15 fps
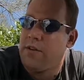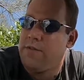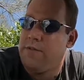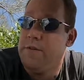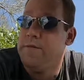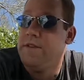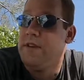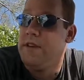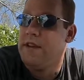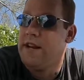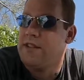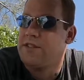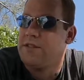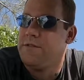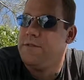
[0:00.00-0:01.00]
15
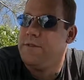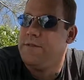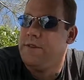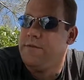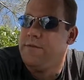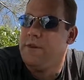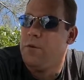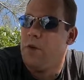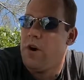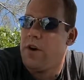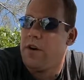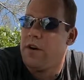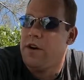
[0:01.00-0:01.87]
feet of water,